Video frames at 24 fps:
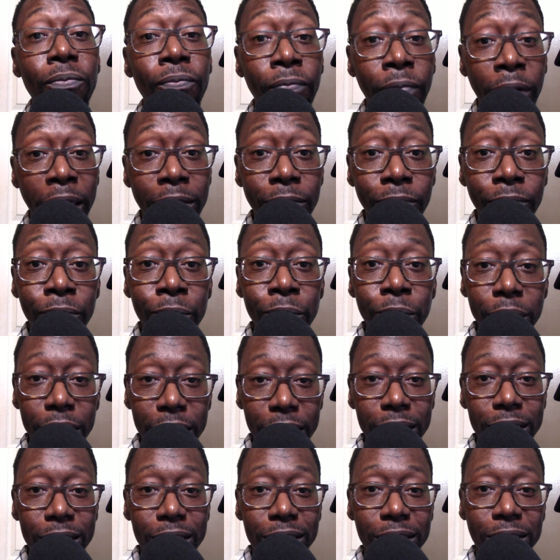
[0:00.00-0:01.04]

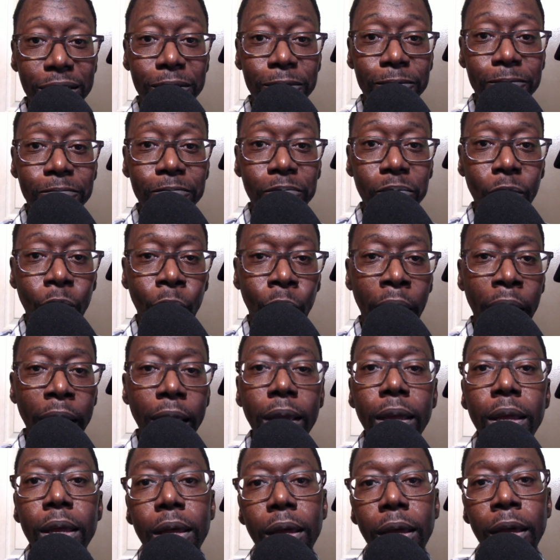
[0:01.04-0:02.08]
faithfulness, right?
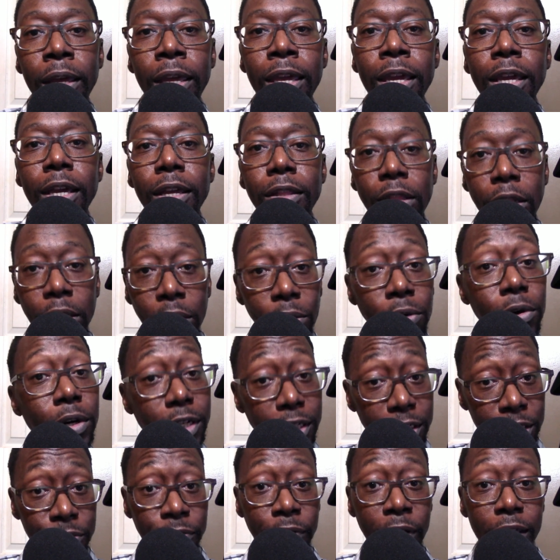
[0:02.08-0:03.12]
Again, the Lord
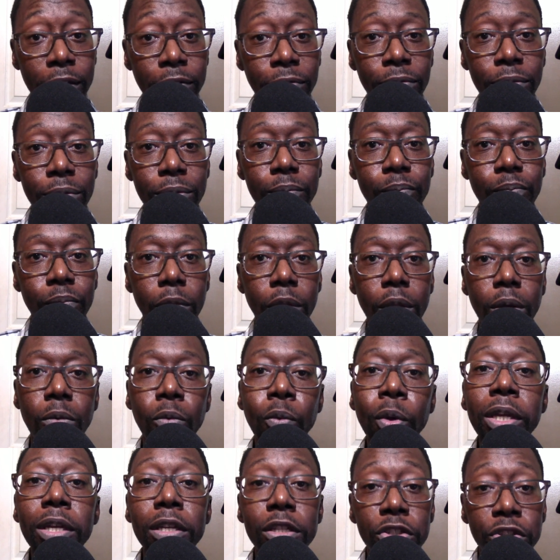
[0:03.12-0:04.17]
is faithful.
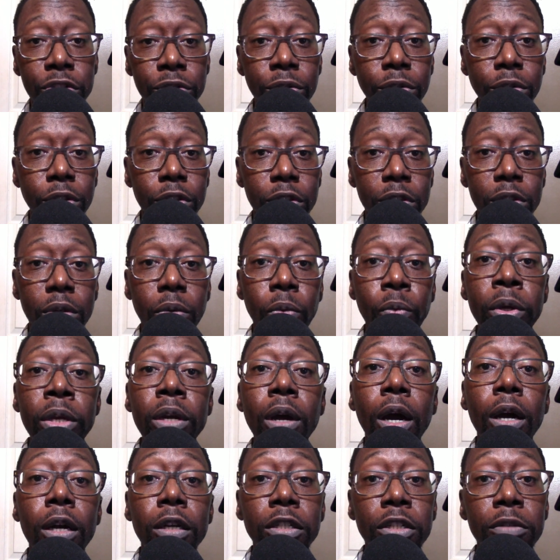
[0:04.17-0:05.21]
We, his children, we
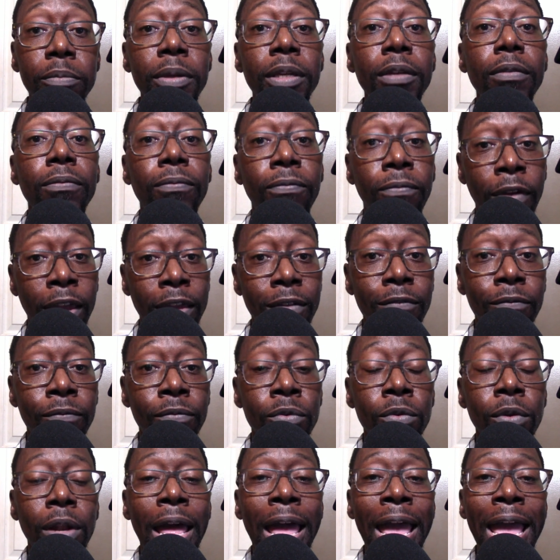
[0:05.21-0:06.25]
are to be
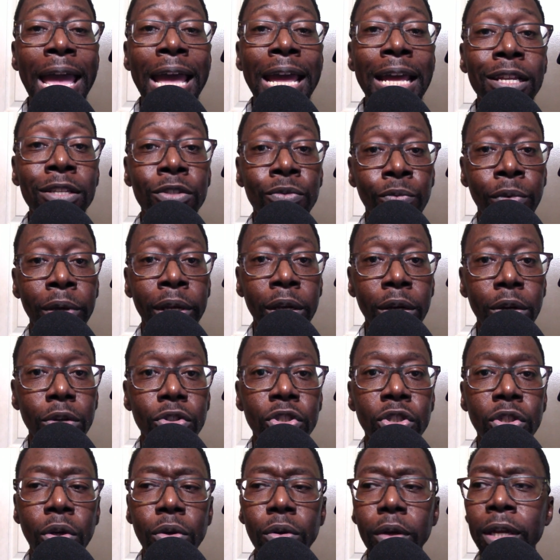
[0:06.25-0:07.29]
faithful as well.
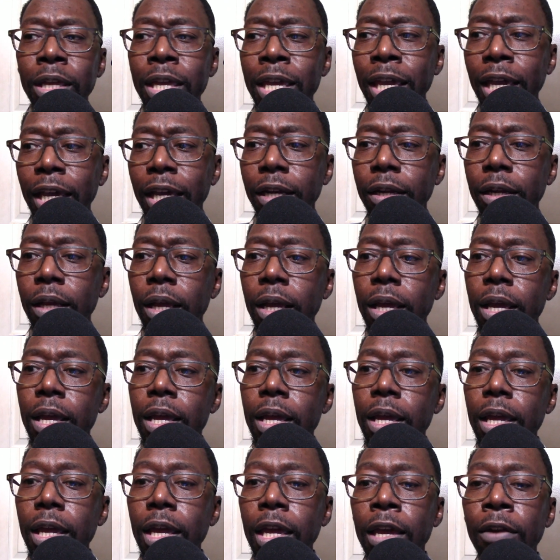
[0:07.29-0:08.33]
So,
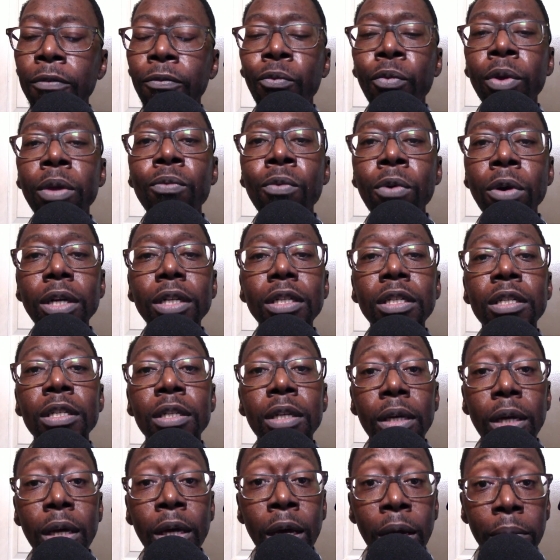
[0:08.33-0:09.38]
again, if we want
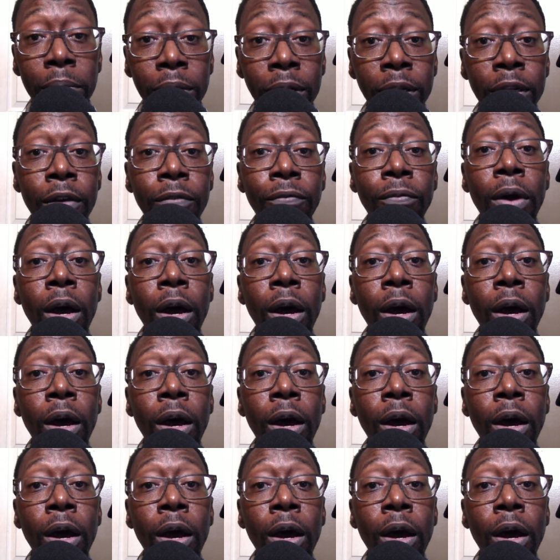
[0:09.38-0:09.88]
to uplift